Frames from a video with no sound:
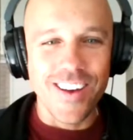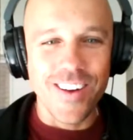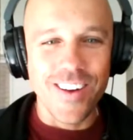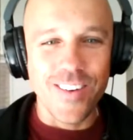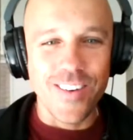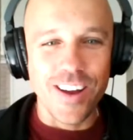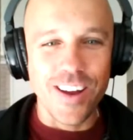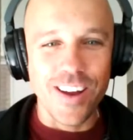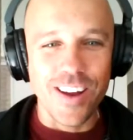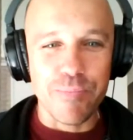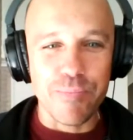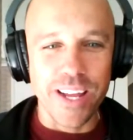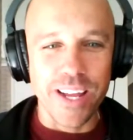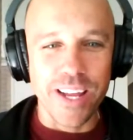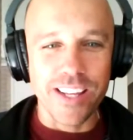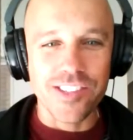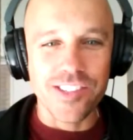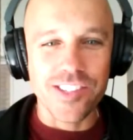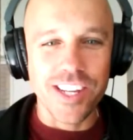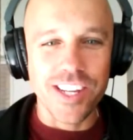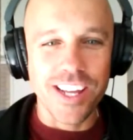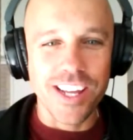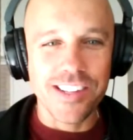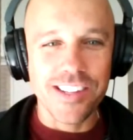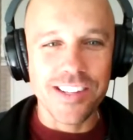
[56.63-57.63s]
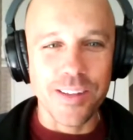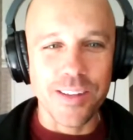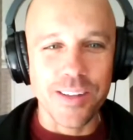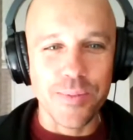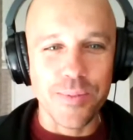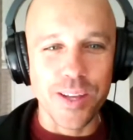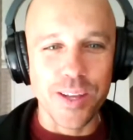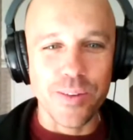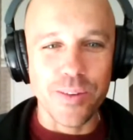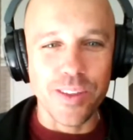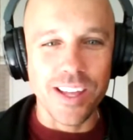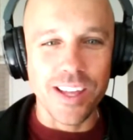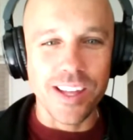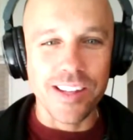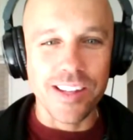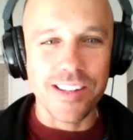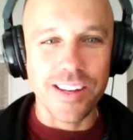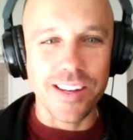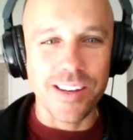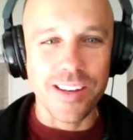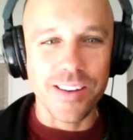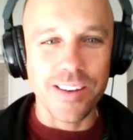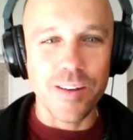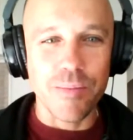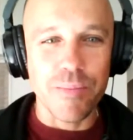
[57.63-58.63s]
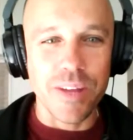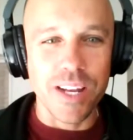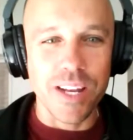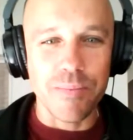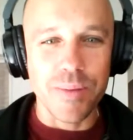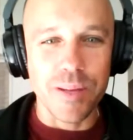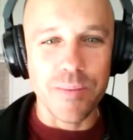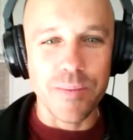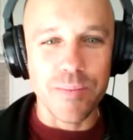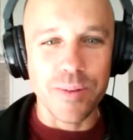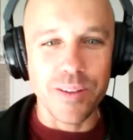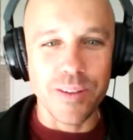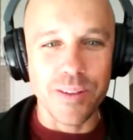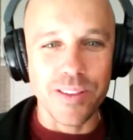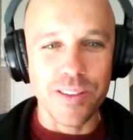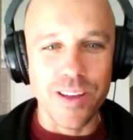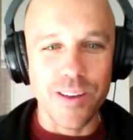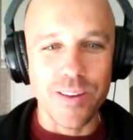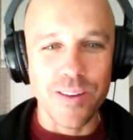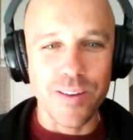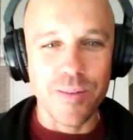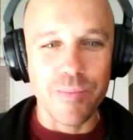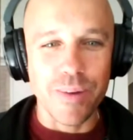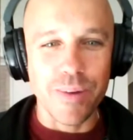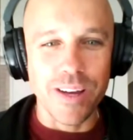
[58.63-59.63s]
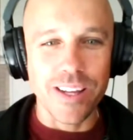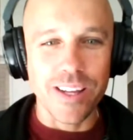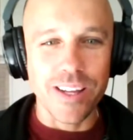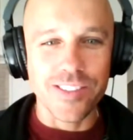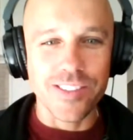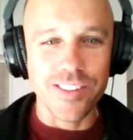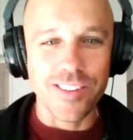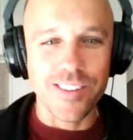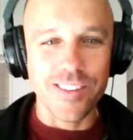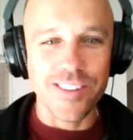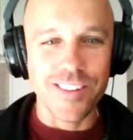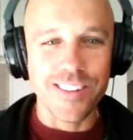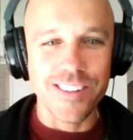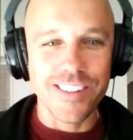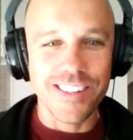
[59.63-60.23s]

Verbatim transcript: All right, Ben, share something with us that not many people know about you.